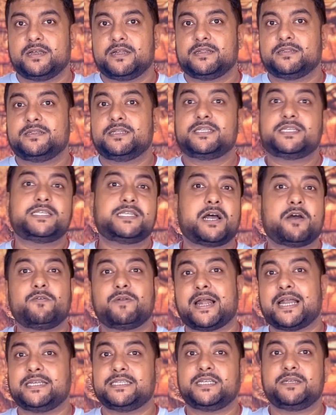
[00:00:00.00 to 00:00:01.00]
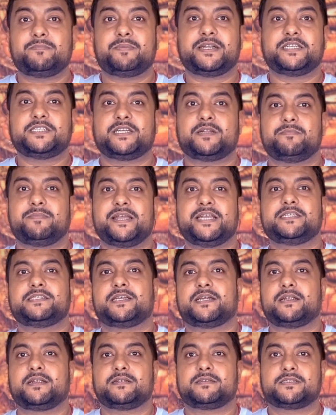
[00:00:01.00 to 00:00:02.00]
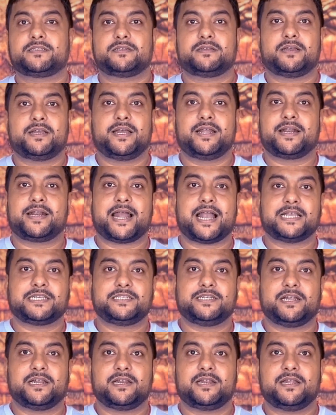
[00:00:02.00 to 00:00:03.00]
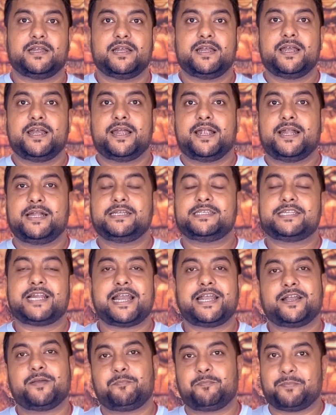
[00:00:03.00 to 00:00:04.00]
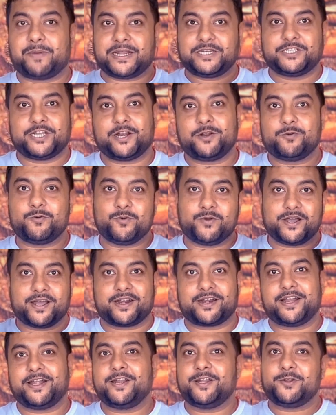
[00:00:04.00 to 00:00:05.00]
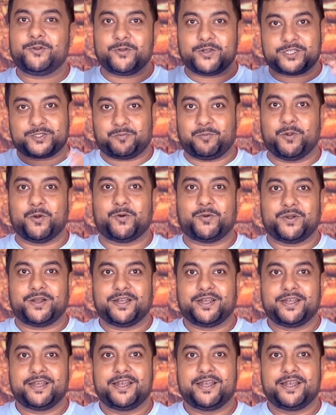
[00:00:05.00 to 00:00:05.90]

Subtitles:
This is how rising pressure makes us irrational. It is like a pressure cooker ready to explode.